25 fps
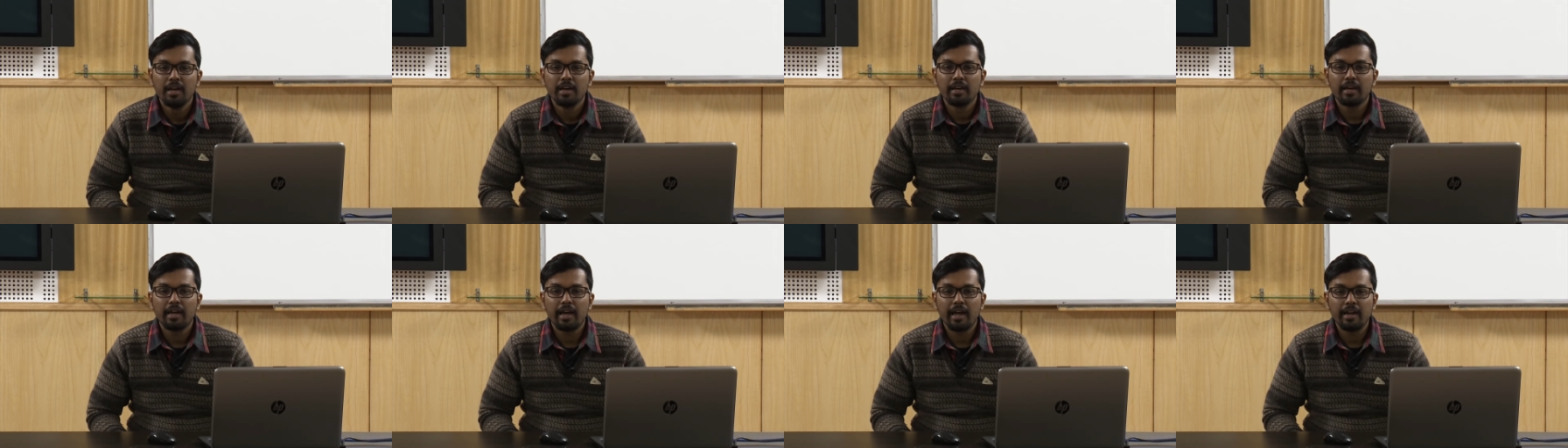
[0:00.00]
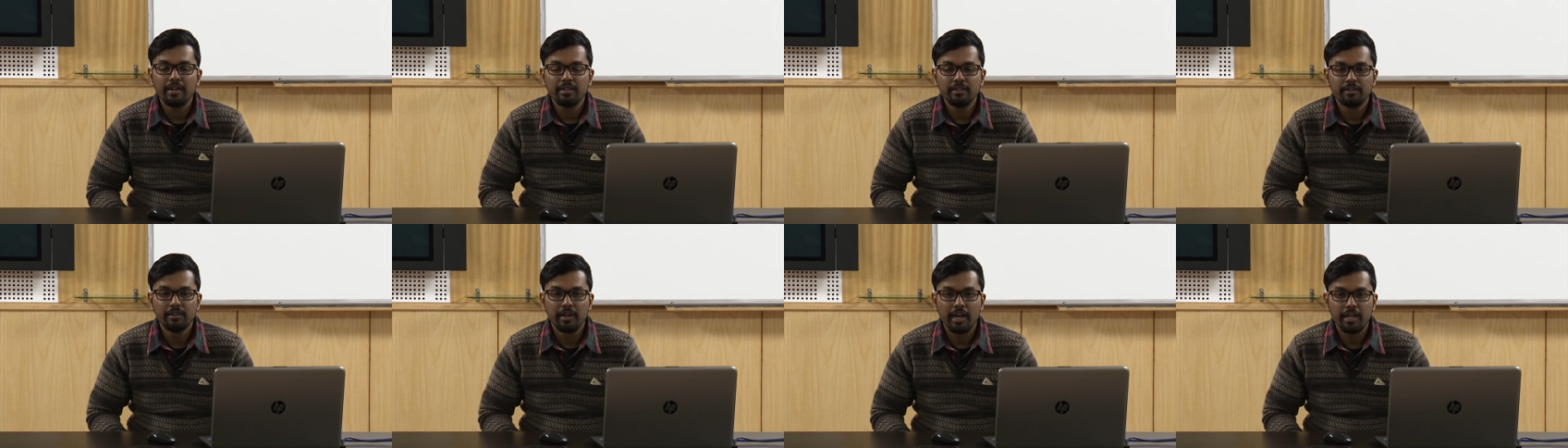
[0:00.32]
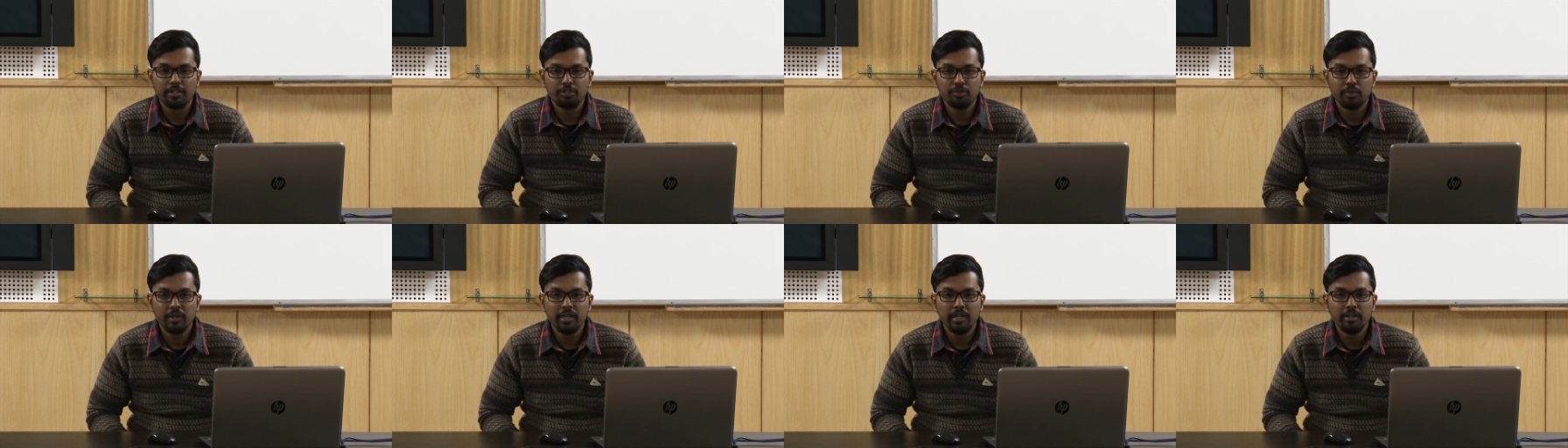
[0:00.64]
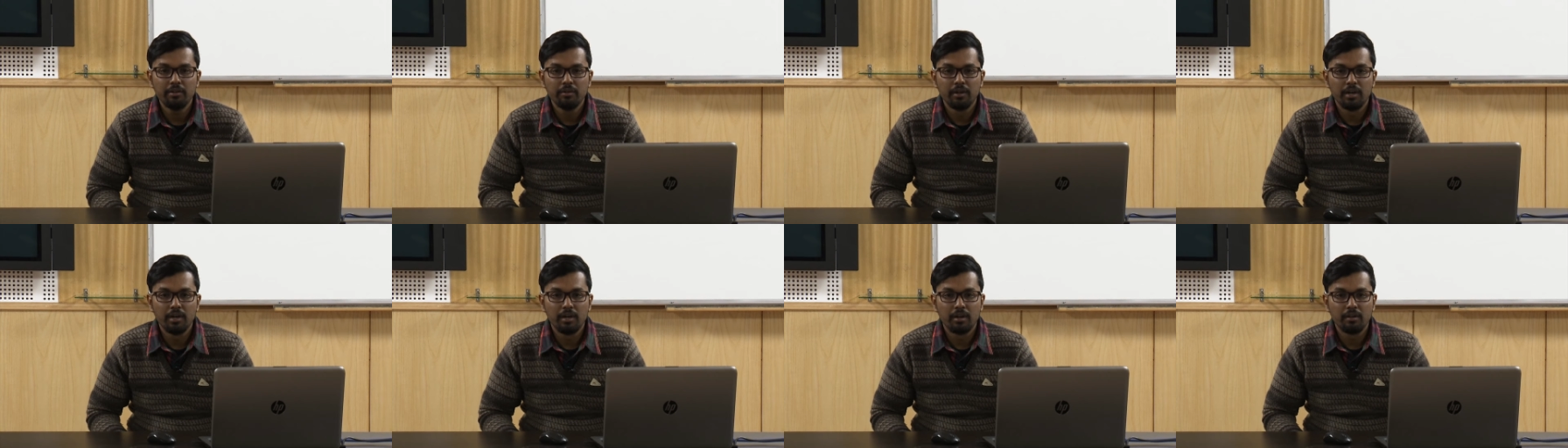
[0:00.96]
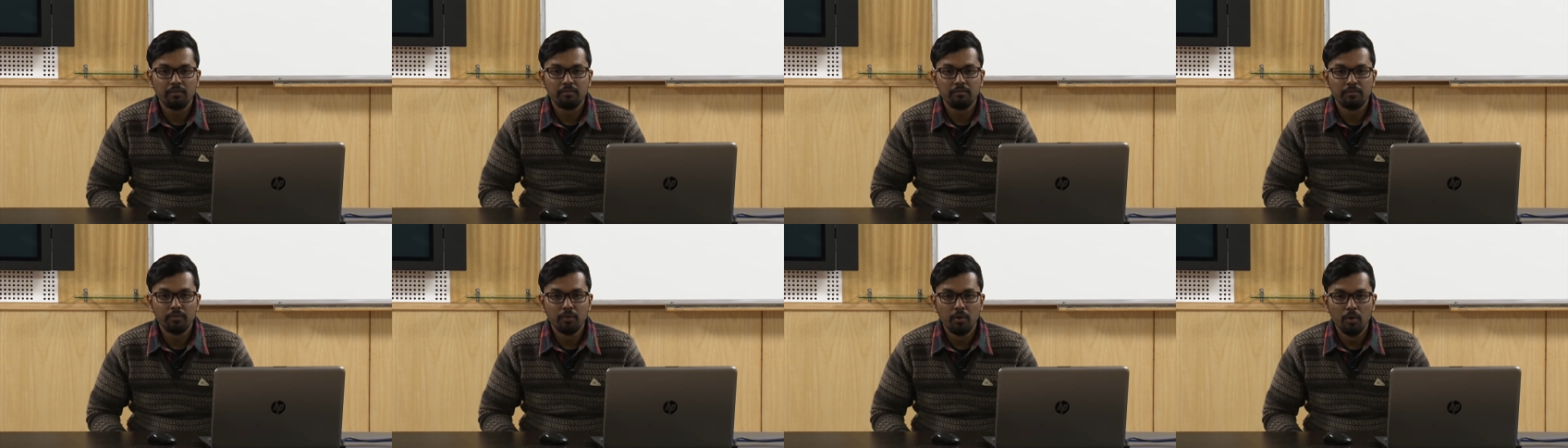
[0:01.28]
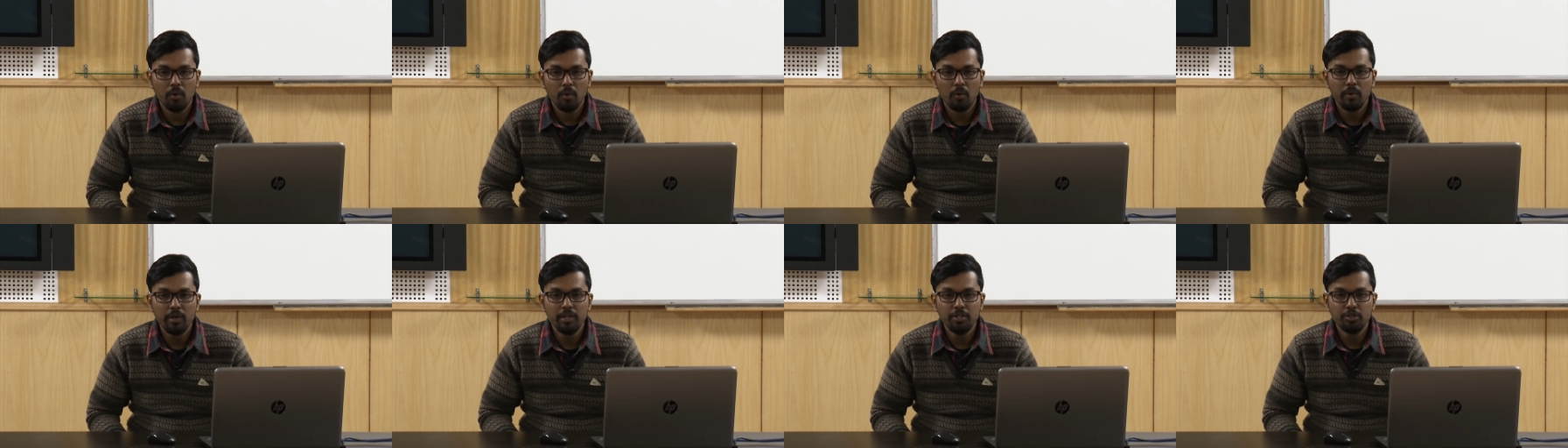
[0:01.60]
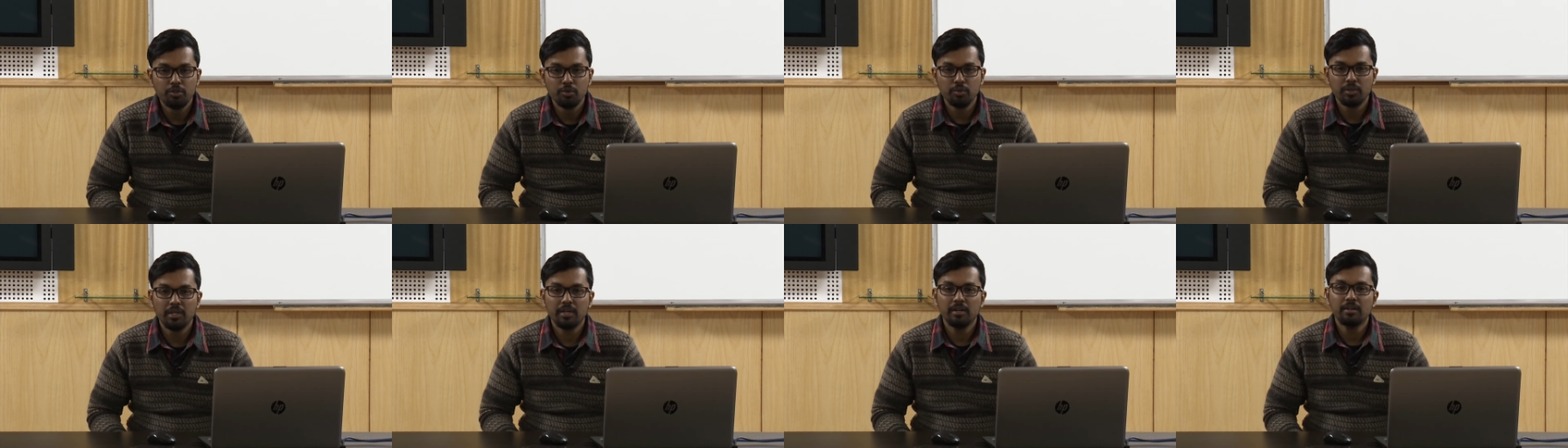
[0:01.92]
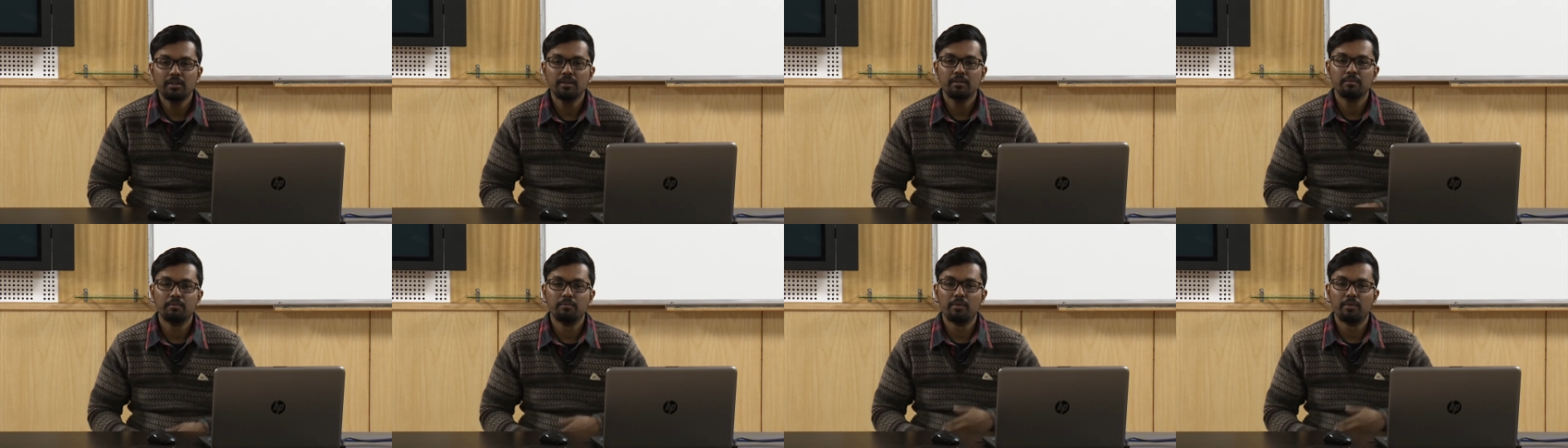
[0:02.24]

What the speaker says: can gradually go into the